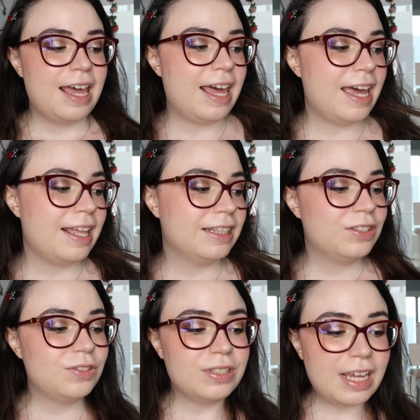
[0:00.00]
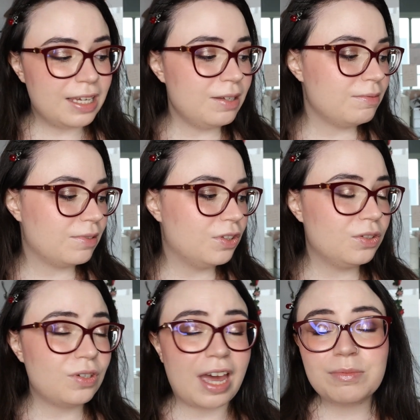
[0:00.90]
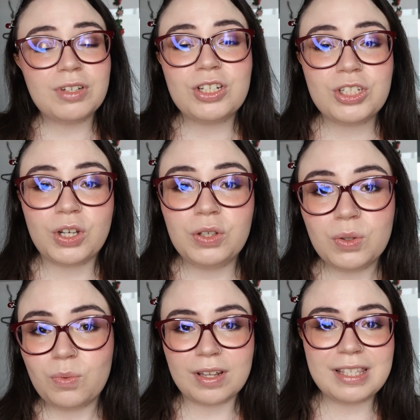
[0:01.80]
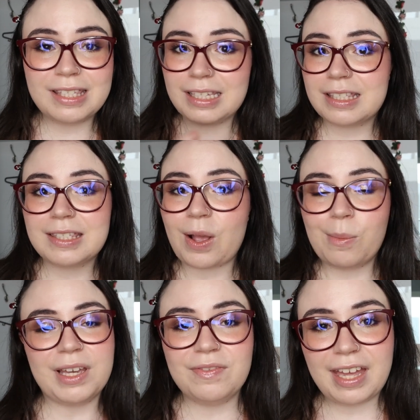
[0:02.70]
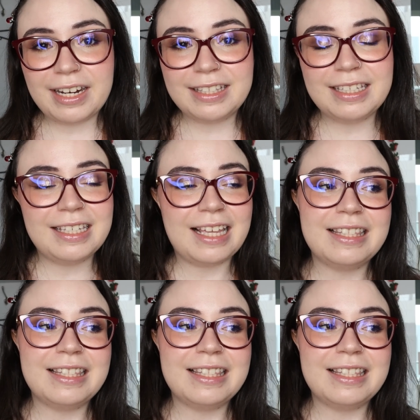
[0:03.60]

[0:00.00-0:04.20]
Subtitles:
And today I'm gonna show you what sits on my vanity,